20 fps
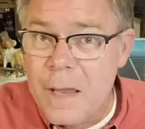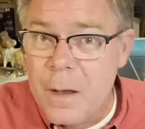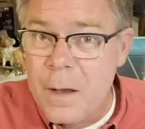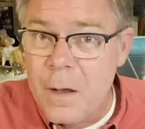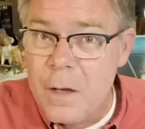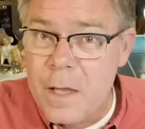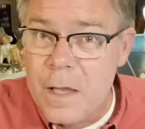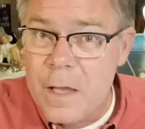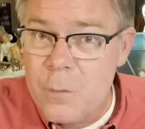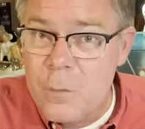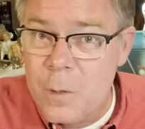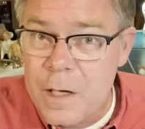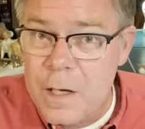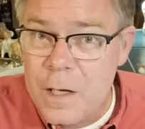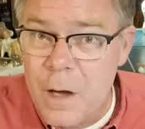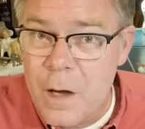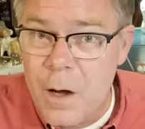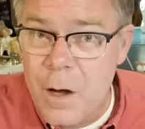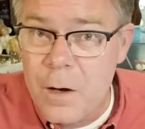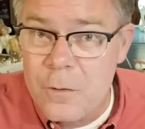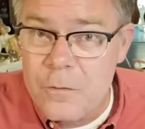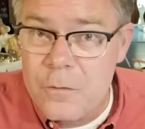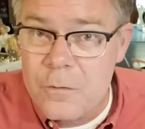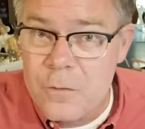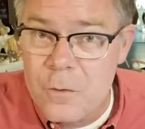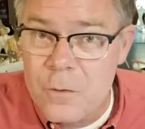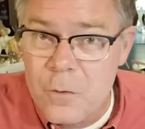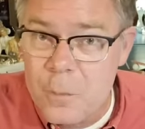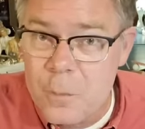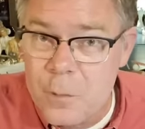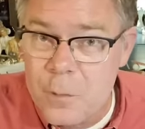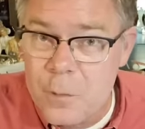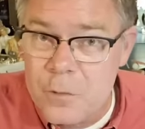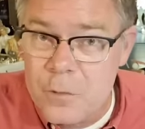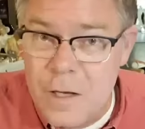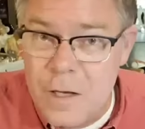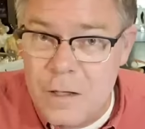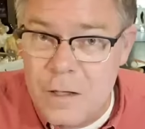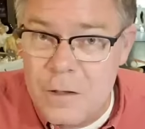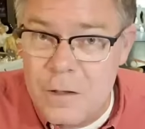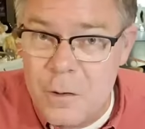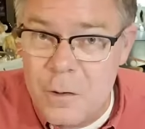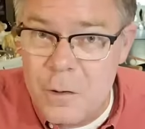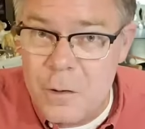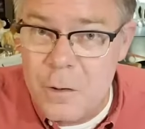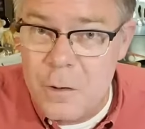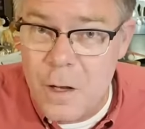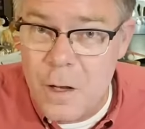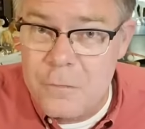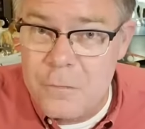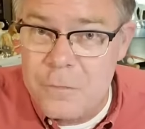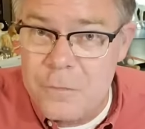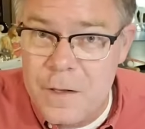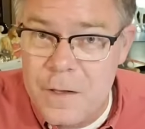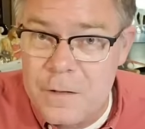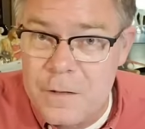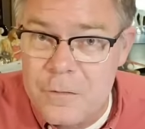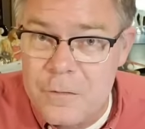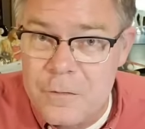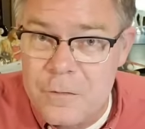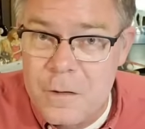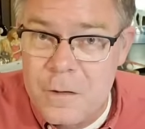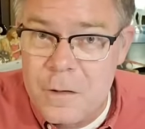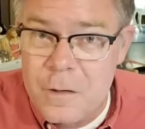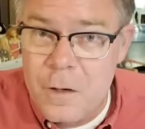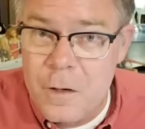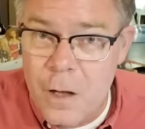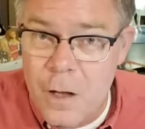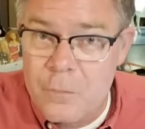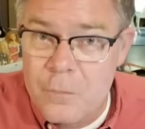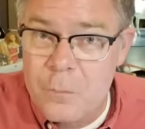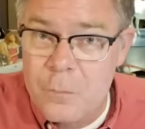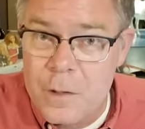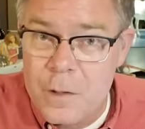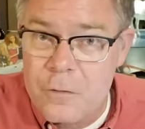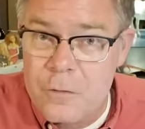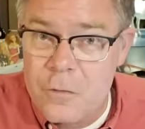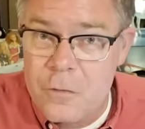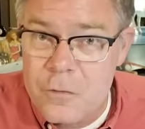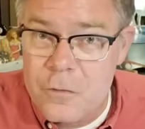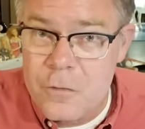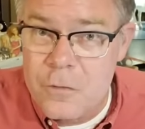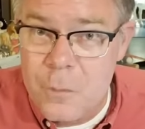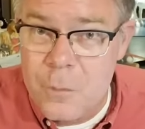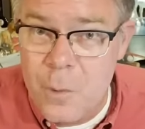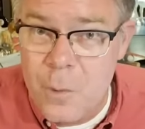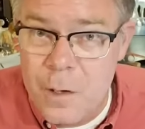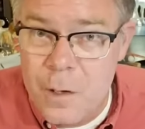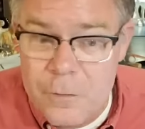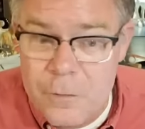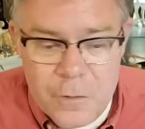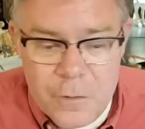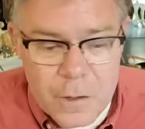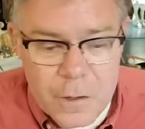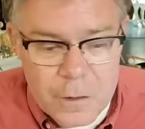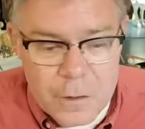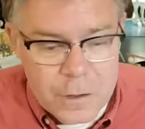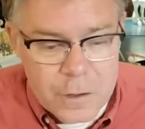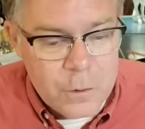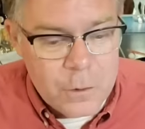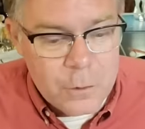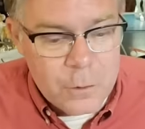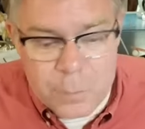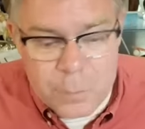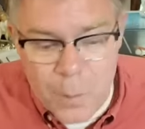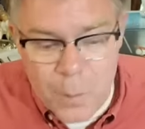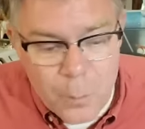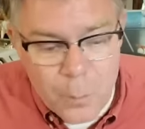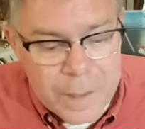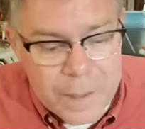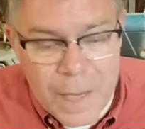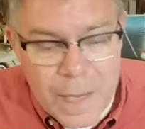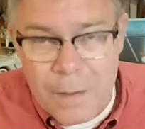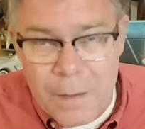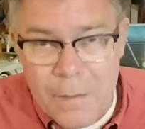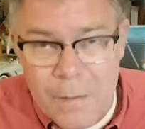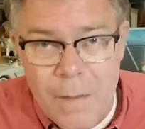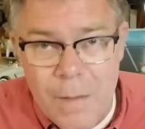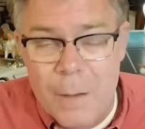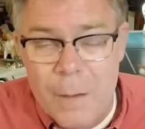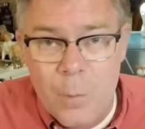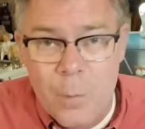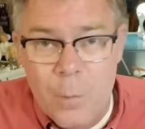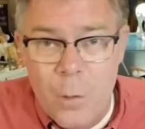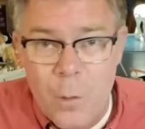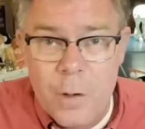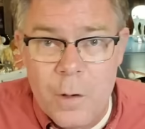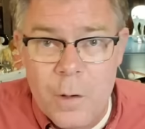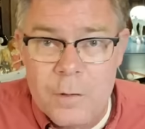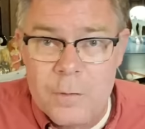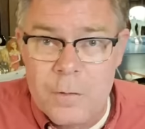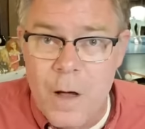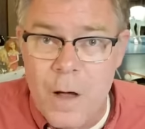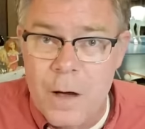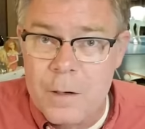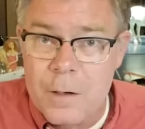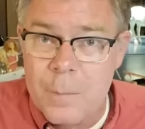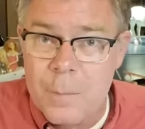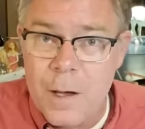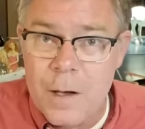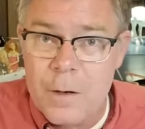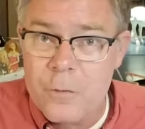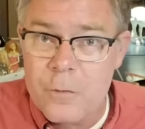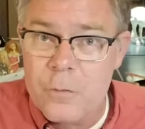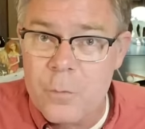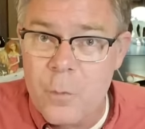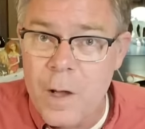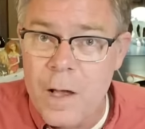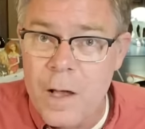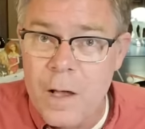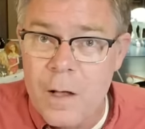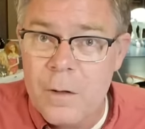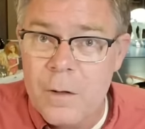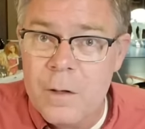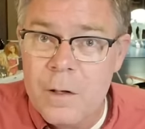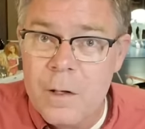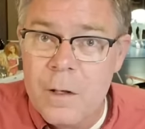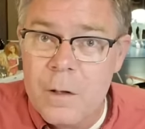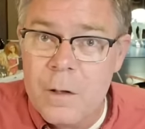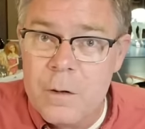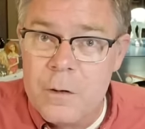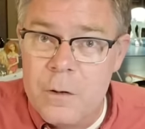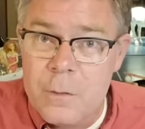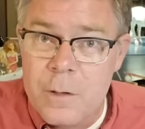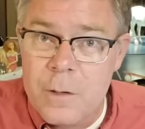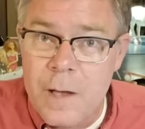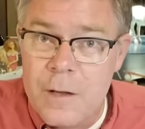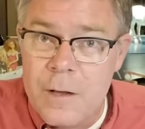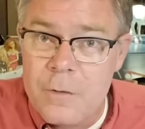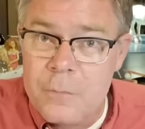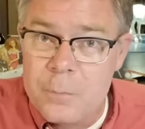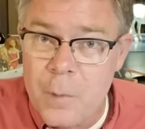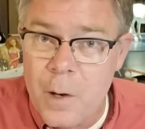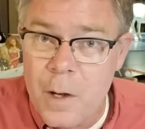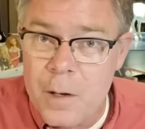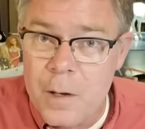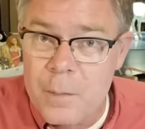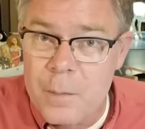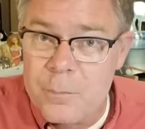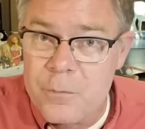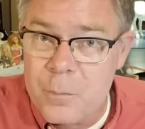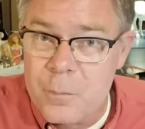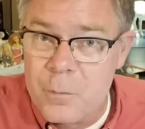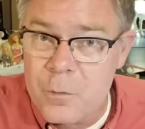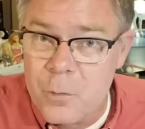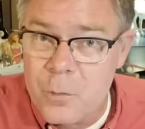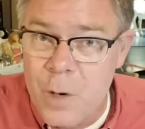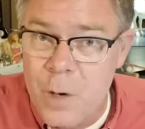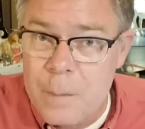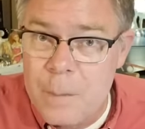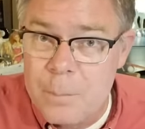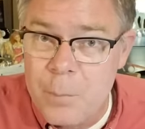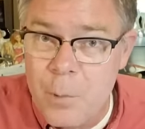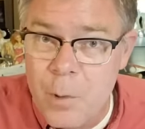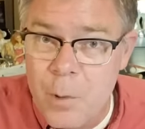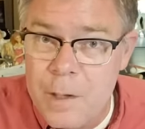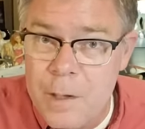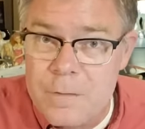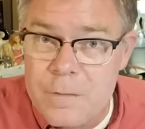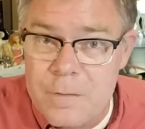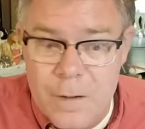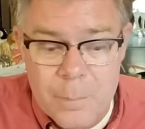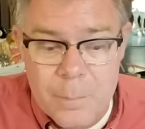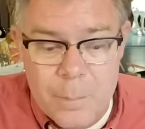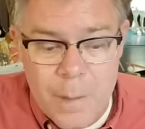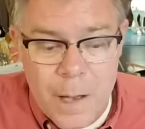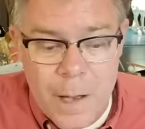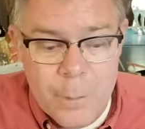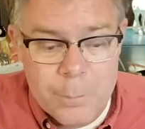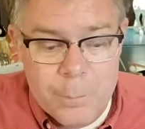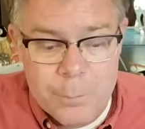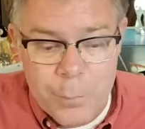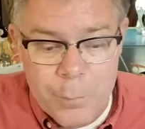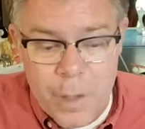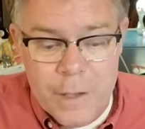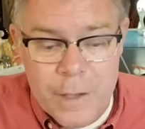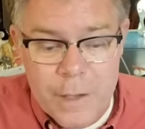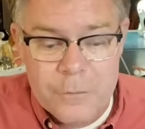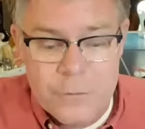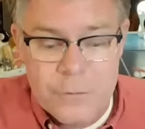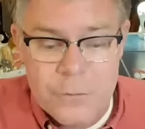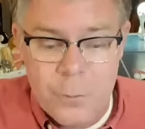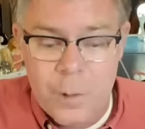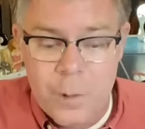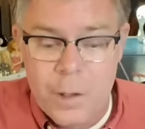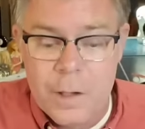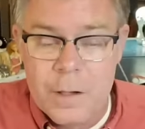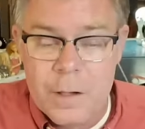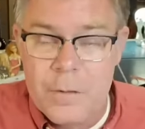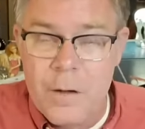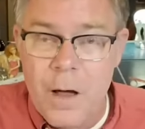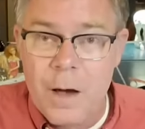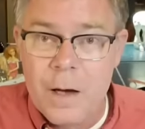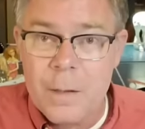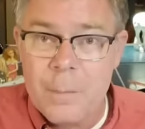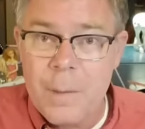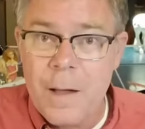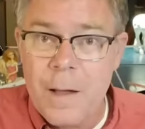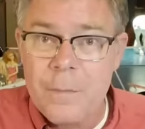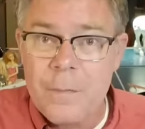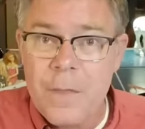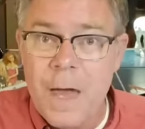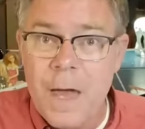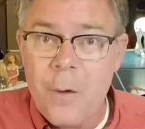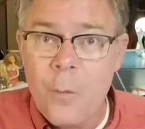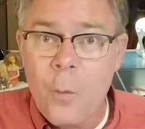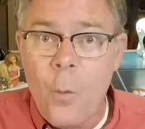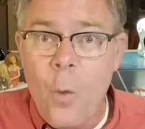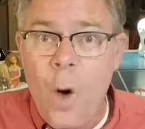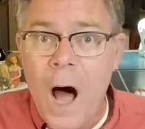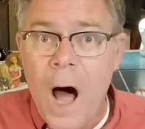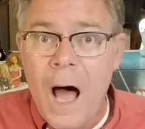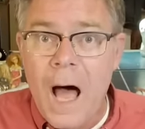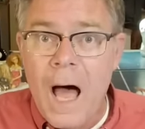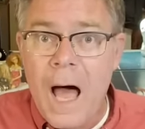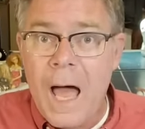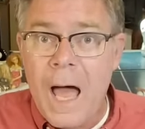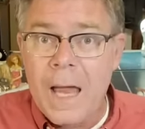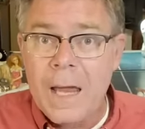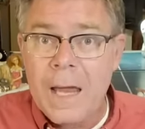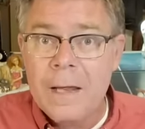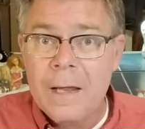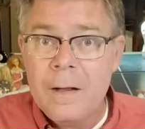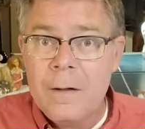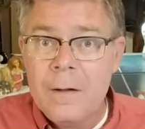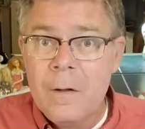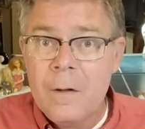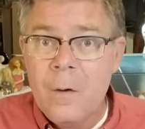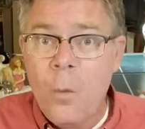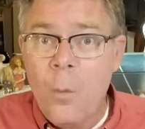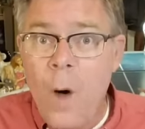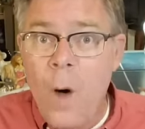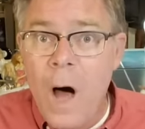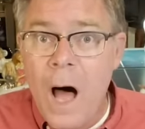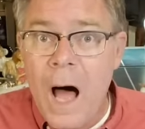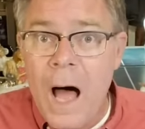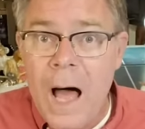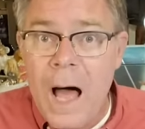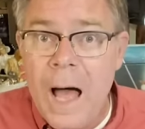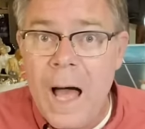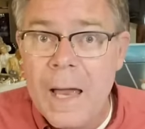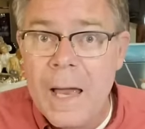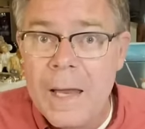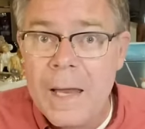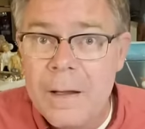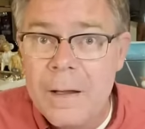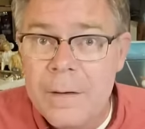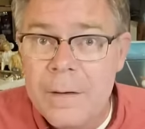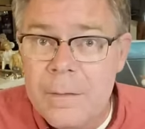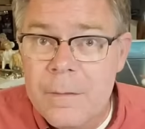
in regards to the particular offense of which she was accused. But we got a lot more to talk about as well. You guys brought up some great points about BRICS. We're going to talk about that. Why? Why?